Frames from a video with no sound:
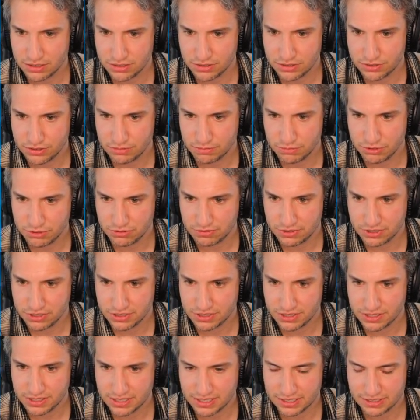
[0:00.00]
Just move
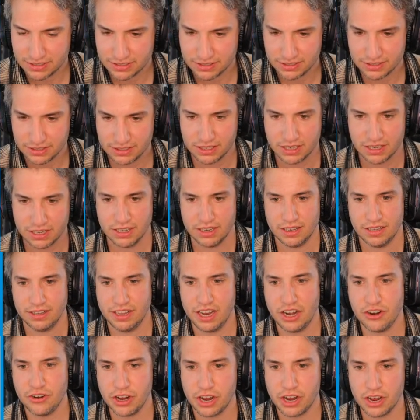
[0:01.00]
this like this.
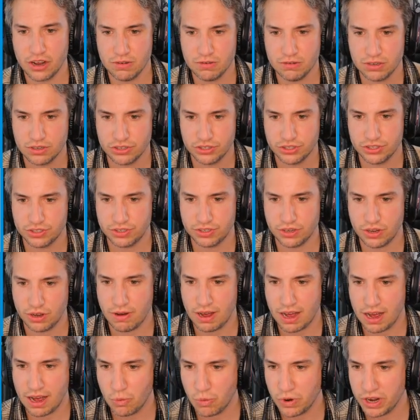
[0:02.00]
There you go. So
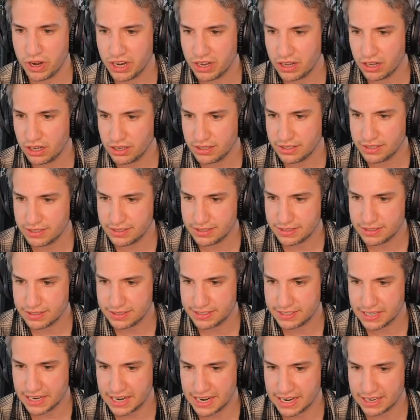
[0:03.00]
I will
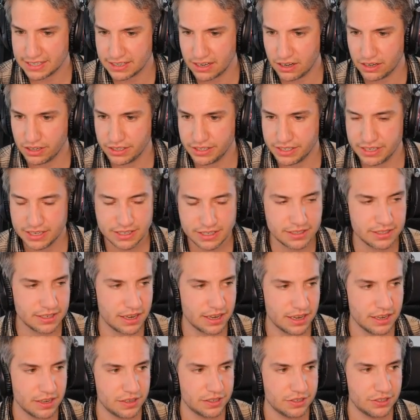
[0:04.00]
select all these
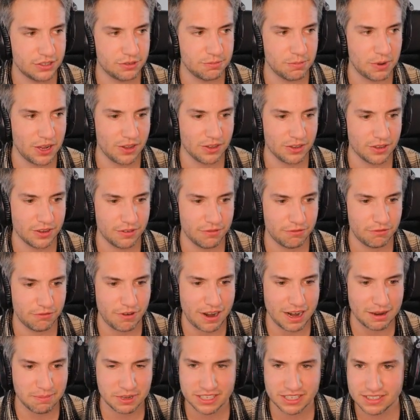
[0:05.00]
small
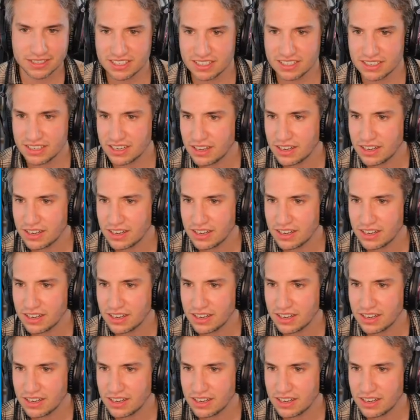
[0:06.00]
fragments,